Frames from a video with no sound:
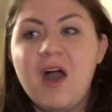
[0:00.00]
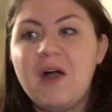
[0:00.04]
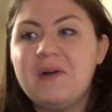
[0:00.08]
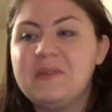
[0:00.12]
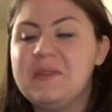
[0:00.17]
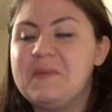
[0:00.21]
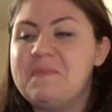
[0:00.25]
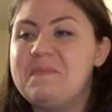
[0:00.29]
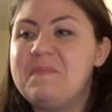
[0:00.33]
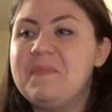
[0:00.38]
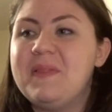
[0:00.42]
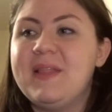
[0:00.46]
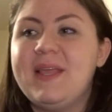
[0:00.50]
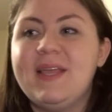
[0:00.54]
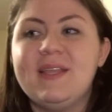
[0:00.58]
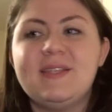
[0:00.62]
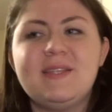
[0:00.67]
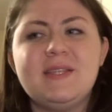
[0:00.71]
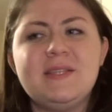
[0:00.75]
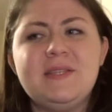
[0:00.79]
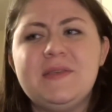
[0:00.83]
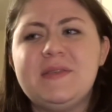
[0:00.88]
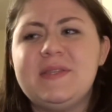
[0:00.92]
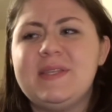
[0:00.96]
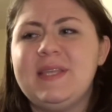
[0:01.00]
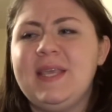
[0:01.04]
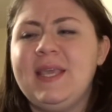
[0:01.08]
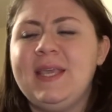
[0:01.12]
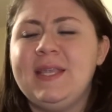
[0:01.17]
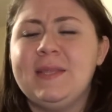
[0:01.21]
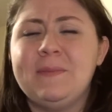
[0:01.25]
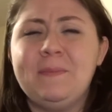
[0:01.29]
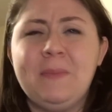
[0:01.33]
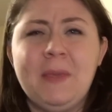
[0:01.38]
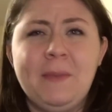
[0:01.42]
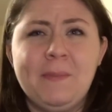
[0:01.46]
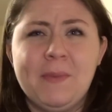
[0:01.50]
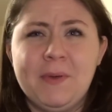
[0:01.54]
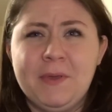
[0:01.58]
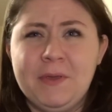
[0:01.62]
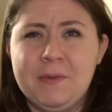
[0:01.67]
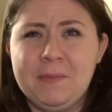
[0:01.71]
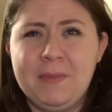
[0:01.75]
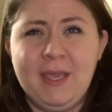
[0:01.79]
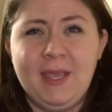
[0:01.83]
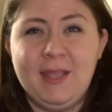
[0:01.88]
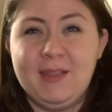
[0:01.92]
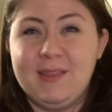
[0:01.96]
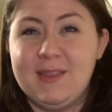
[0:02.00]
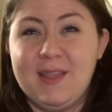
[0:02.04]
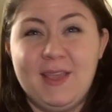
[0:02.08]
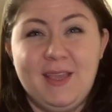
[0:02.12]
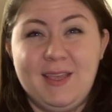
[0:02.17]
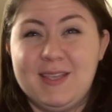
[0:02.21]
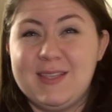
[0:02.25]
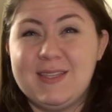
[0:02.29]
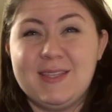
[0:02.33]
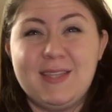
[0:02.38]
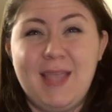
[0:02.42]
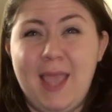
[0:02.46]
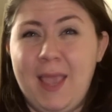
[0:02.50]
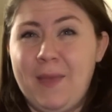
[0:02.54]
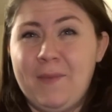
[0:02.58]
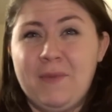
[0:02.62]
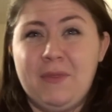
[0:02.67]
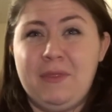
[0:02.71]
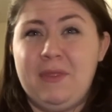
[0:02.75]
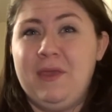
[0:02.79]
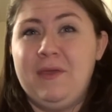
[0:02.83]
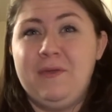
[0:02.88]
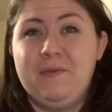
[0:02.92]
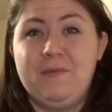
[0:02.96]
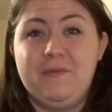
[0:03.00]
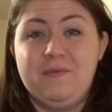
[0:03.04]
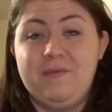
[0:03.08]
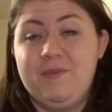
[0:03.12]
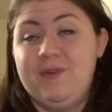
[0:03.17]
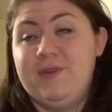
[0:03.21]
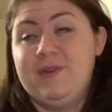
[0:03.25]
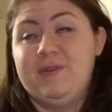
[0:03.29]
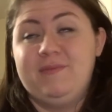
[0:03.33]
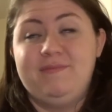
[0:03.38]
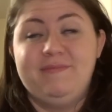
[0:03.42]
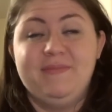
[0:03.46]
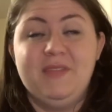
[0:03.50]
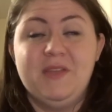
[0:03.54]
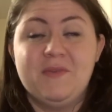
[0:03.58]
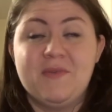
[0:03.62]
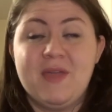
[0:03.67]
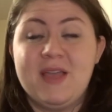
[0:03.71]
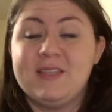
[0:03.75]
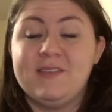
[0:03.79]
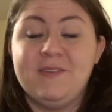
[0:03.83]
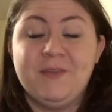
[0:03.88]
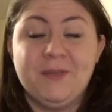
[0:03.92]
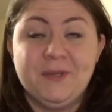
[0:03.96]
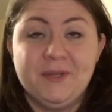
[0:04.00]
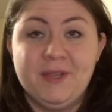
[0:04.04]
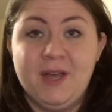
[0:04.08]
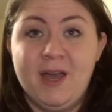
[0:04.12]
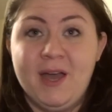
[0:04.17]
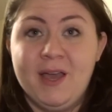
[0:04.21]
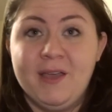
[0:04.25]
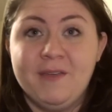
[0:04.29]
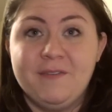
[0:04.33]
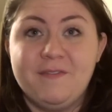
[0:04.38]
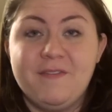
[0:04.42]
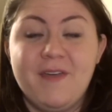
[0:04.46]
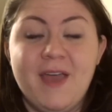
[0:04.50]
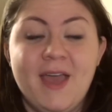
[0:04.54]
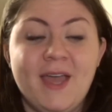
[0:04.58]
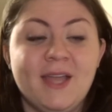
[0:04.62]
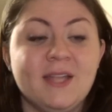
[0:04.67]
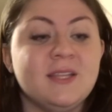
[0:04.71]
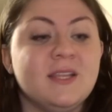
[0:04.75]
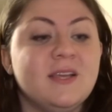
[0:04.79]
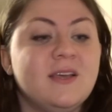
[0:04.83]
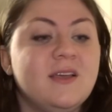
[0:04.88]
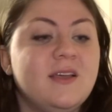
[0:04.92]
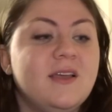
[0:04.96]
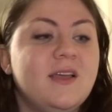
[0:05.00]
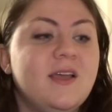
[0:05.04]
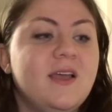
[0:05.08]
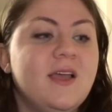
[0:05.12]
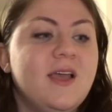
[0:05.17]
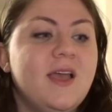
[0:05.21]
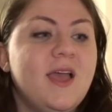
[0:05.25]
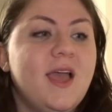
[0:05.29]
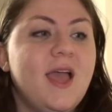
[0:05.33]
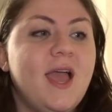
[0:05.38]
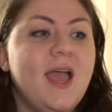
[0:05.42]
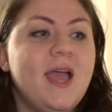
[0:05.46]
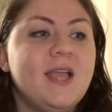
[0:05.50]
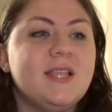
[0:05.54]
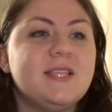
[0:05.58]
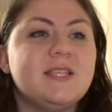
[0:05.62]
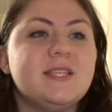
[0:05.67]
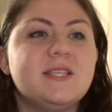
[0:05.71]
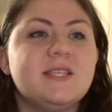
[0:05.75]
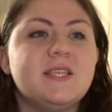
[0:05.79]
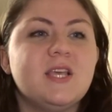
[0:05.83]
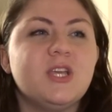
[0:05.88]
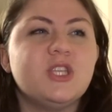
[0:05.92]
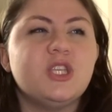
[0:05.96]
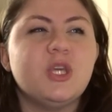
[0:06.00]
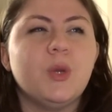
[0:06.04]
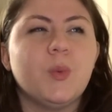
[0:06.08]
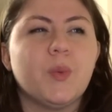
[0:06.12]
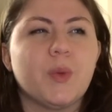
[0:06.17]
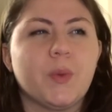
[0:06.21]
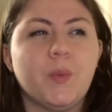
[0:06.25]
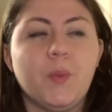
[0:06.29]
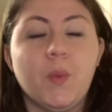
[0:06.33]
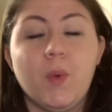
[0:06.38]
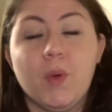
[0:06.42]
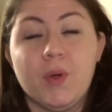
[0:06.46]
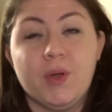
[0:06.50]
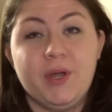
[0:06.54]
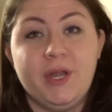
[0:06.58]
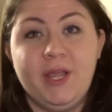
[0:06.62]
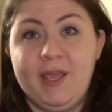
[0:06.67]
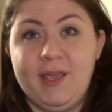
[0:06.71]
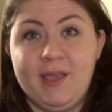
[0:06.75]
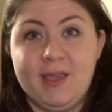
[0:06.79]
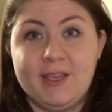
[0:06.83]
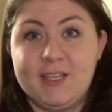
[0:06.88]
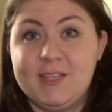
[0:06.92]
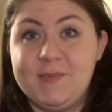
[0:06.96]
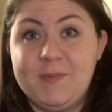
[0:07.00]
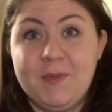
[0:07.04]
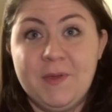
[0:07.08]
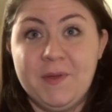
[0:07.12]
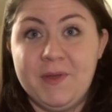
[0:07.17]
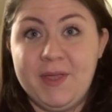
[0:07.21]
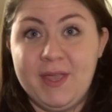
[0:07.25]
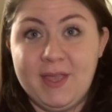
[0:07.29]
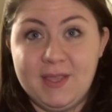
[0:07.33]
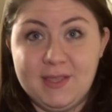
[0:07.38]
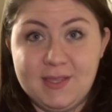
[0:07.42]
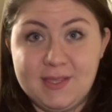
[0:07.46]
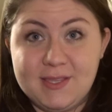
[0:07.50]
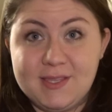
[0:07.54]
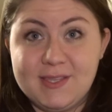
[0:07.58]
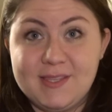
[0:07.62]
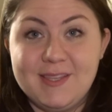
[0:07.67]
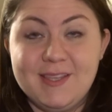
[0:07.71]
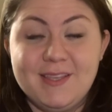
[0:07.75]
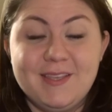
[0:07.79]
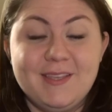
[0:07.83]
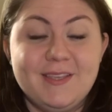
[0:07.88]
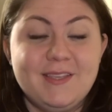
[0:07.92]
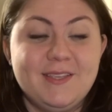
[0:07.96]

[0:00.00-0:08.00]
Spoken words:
The places you see, the people you meet, they stay with you for the rest of your life, and it's such a rewarding experience.